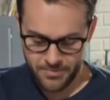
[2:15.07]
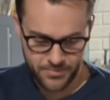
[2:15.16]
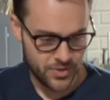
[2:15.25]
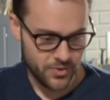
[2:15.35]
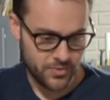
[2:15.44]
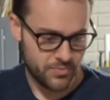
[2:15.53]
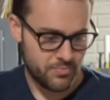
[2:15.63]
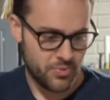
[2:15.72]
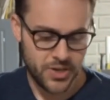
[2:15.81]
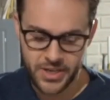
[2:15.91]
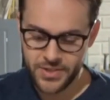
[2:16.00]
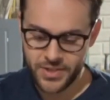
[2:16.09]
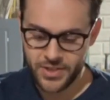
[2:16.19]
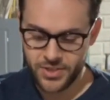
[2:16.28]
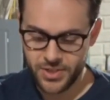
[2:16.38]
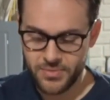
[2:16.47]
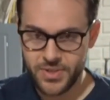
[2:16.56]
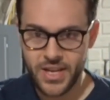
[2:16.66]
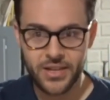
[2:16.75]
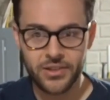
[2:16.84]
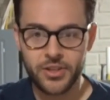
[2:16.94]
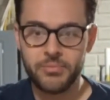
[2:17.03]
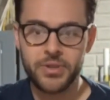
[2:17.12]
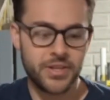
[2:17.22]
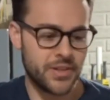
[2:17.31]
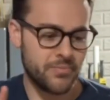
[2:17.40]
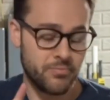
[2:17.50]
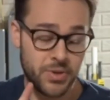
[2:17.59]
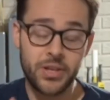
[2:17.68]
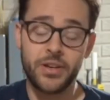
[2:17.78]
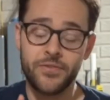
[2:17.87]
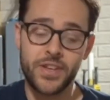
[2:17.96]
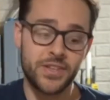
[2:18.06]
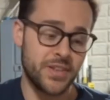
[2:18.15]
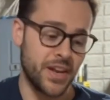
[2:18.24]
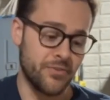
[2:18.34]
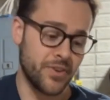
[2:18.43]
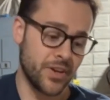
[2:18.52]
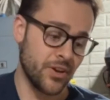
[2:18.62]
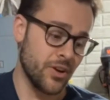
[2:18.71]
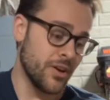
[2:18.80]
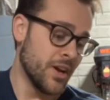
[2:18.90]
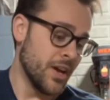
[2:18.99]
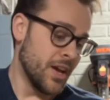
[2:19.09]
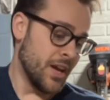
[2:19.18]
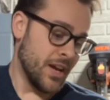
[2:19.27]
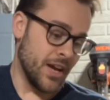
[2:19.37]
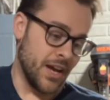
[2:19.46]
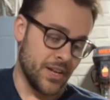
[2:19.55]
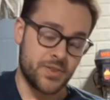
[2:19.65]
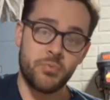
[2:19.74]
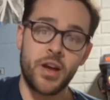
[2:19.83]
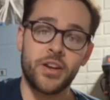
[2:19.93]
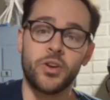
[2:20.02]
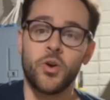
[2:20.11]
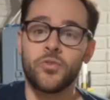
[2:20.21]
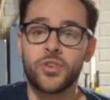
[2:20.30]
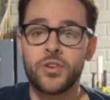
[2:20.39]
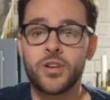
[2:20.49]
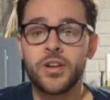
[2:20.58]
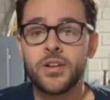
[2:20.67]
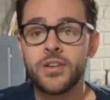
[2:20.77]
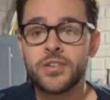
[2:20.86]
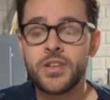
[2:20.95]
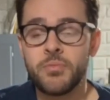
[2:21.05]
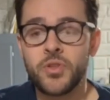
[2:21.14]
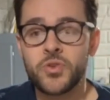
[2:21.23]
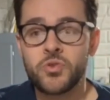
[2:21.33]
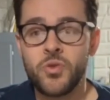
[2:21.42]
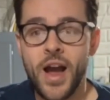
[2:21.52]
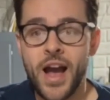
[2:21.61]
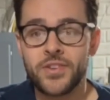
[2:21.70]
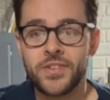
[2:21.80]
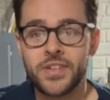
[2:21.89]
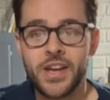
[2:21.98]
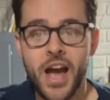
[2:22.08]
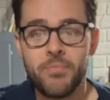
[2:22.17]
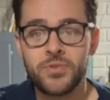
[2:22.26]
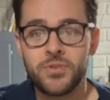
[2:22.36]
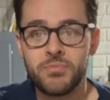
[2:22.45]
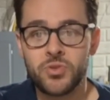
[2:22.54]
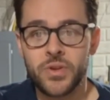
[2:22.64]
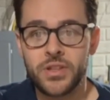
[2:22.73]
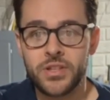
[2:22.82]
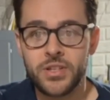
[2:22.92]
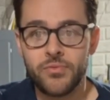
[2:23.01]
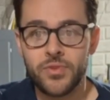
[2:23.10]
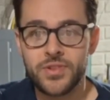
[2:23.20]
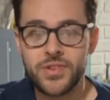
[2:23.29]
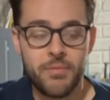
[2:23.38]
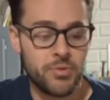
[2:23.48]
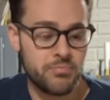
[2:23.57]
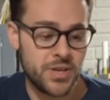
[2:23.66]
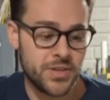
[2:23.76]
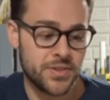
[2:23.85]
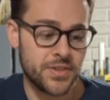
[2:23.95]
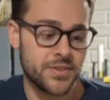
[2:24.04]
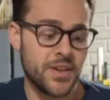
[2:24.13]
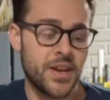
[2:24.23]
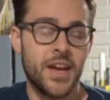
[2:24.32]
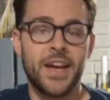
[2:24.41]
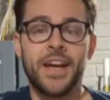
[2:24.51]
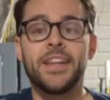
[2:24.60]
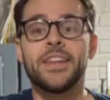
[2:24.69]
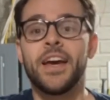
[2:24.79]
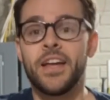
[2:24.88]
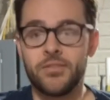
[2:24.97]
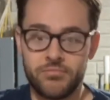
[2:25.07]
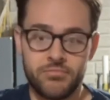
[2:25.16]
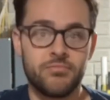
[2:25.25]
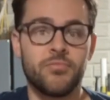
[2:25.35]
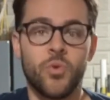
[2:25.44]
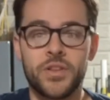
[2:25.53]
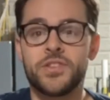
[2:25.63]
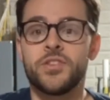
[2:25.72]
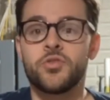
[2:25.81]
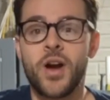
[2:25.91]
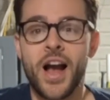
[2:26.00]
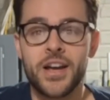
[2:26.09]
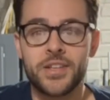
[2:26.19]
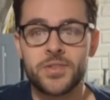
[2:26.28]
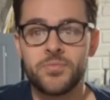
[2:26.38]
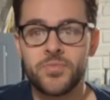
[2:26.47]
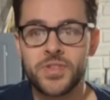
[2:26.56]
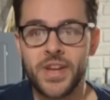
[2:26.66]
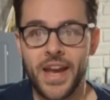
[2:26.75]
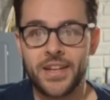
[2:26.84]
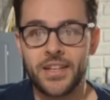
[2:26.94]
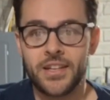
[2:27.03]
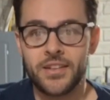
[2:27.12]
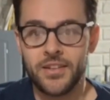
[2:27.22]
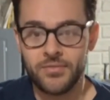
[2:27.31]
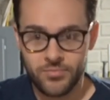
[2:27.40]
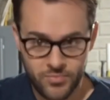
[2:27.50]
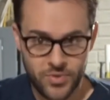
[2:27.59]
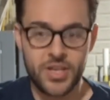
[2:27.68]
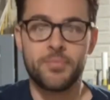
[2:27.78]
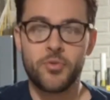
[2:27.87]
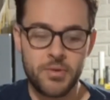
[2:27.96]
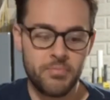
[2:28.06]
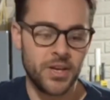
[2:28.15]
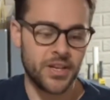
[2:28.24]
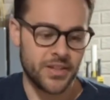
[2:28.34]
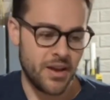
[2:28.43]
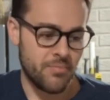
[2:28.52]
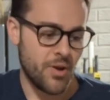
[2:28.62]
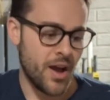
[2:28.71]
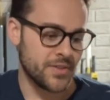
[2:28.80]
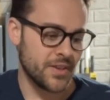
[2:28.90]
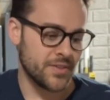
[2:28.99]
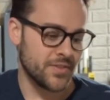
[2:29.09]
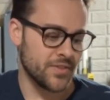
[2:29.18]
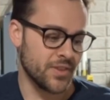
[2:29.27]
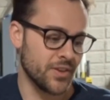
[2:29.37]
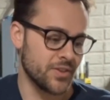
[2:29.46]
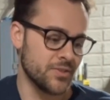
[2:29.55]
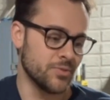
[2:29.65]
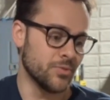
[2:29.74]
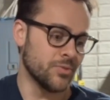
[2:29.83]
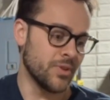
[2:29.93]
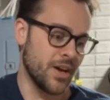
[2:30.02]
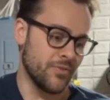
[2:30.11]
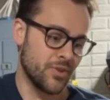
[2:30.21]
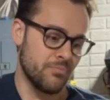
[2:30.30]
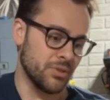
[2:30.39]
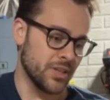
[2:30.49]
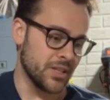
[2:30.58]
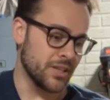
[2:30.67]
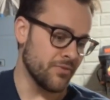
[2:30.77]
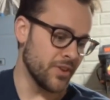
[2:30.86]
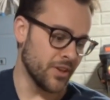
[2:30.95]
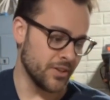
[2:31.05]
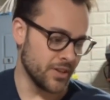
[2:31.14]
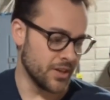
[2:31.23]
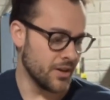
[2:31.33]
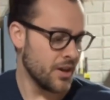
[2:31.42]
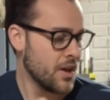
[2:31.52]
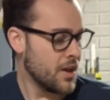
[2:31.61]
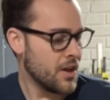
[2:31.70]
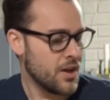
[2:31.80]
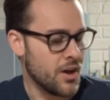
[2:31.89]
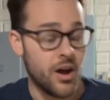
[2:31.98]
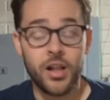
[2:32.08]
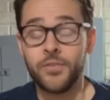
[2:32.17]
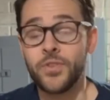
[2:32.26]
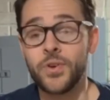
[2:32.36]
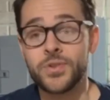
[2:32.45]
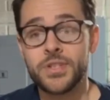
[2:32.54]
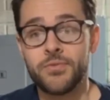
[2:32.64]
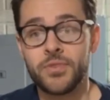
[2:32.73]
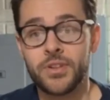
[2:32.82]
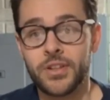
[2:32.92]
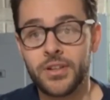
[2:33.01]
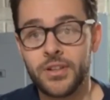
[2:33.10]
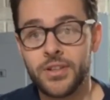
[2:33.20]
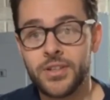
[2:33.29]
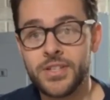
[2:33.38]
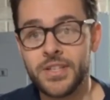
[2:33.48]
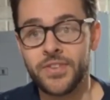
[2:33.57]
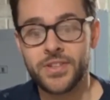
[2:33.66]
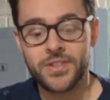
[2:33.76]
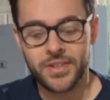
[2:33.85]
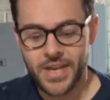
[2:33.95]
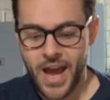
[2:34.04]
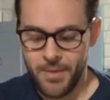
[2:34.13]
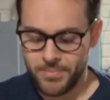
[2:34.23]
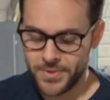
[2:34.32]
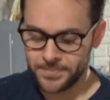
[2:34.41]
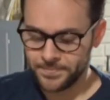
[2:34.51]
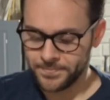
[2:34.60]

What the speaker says: So pretty easy to just take a little bit of this on a finger, spread it over some of those cracks and gaps in between the different separate pieces, and then once it dries, sand it and keep repeating that process until you have completely filled in all of those different little divots and gaps.